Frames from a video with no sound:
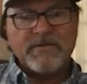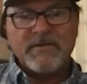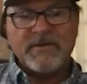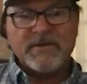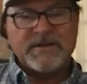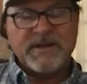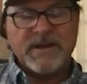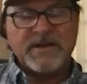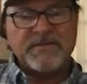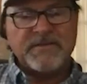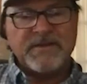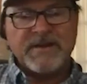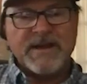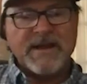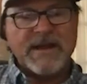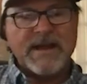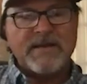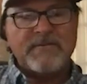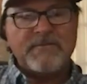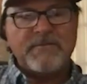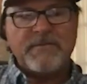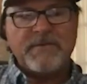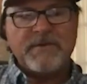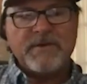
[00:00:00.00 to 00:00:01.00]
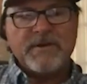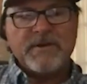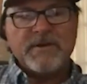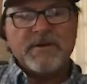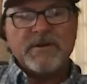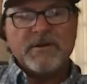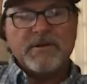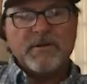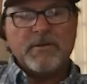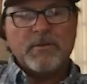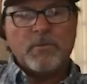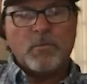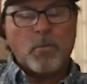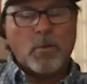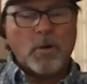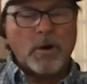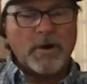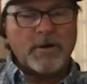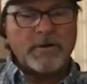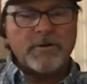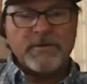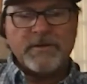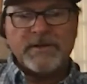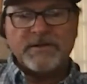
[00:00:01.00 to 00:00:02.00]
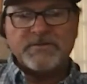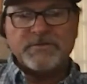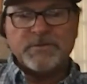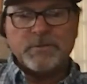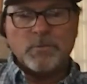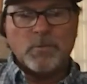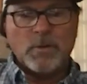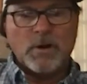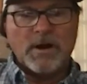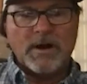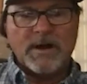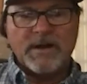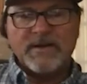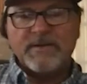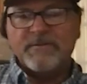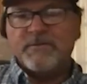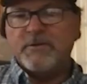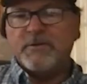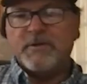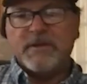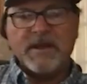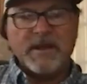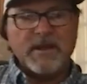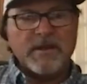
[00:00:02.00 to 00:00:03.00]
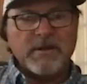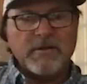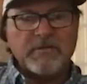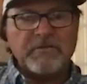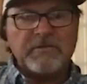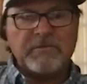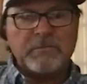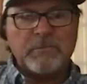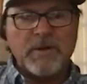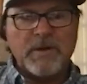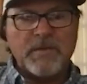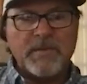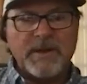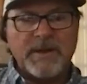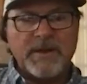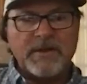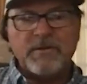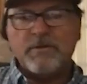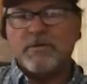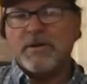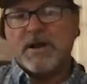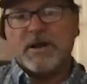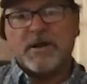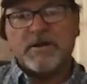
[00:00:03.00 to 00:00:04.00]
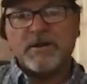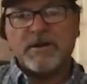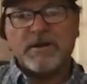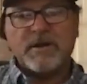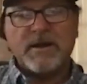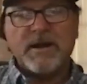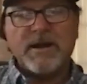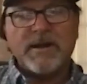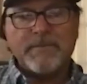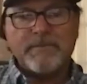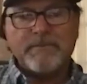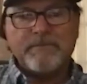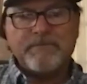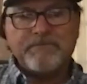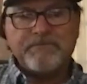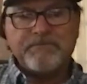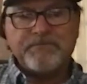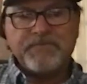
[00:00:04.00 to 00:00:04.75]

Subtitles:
If it doesn't have the water that you want, if you can't go swimming, you're not going to come.